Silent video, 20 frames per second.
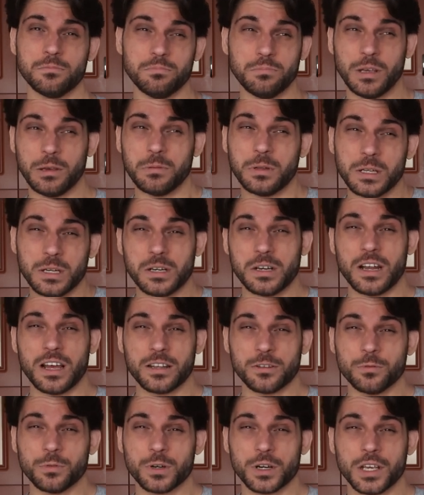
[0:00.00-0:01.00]
maybe they're
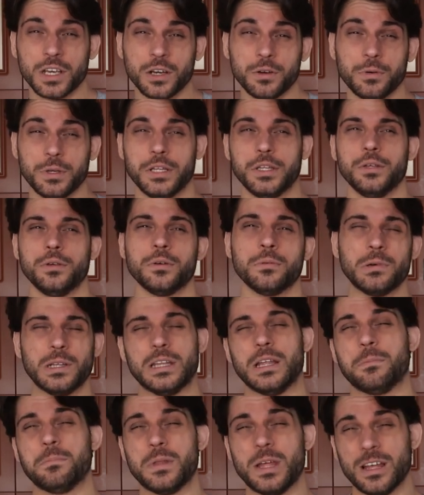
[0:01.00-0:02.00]
not working with you, but
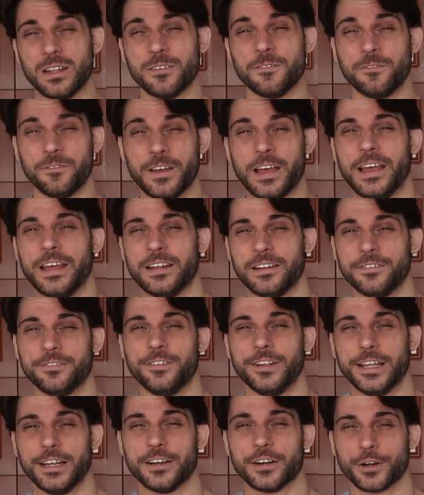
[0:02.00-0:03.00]
I'm not a fan of
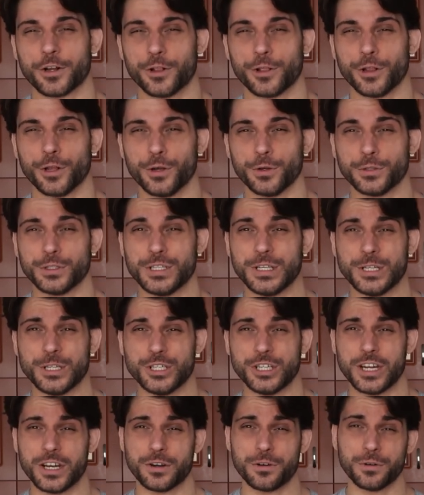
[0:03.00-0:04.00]
leather clothes in
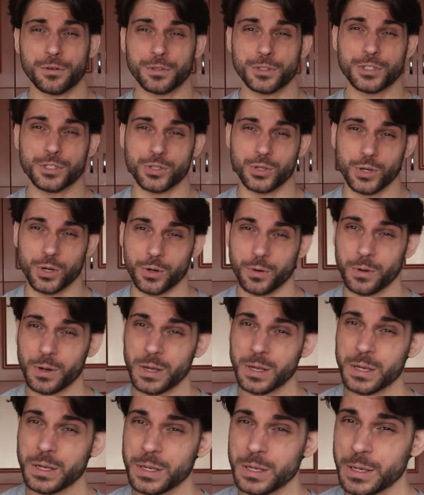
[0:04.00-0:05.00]
general. So
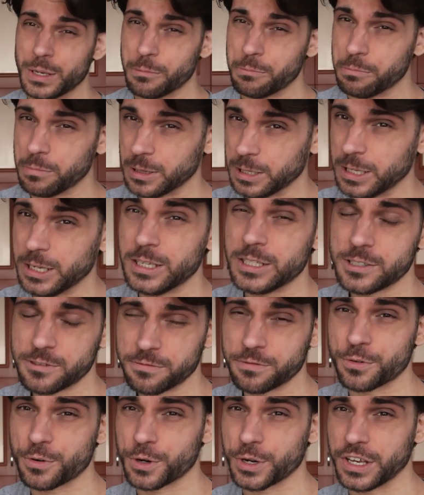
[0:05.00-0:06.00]
please
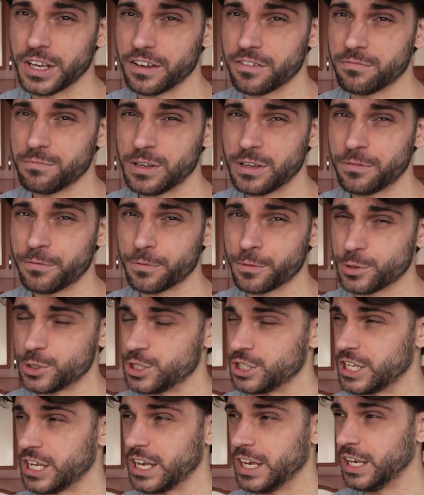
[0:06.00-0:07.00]
forgive me for
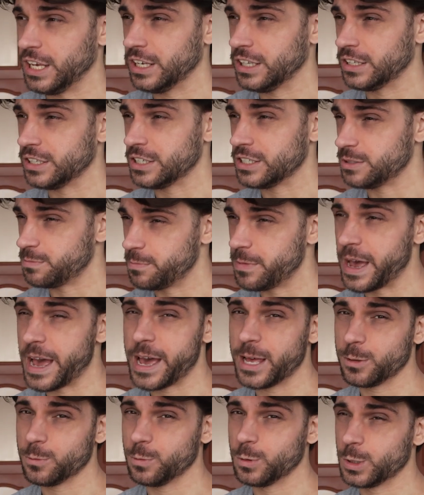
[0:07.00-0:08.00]
saying this
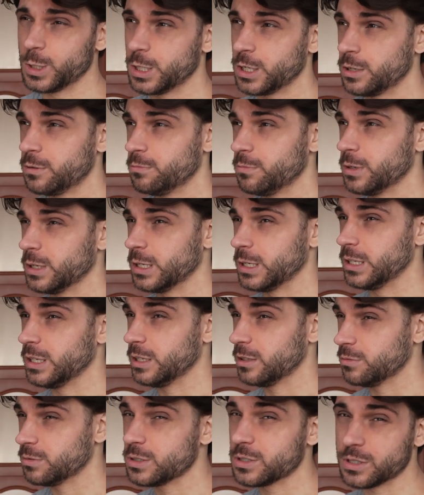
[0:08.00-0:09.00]
bad word, but
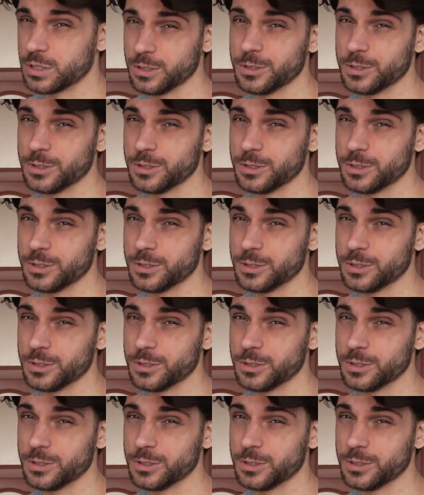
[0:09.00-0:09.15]
it was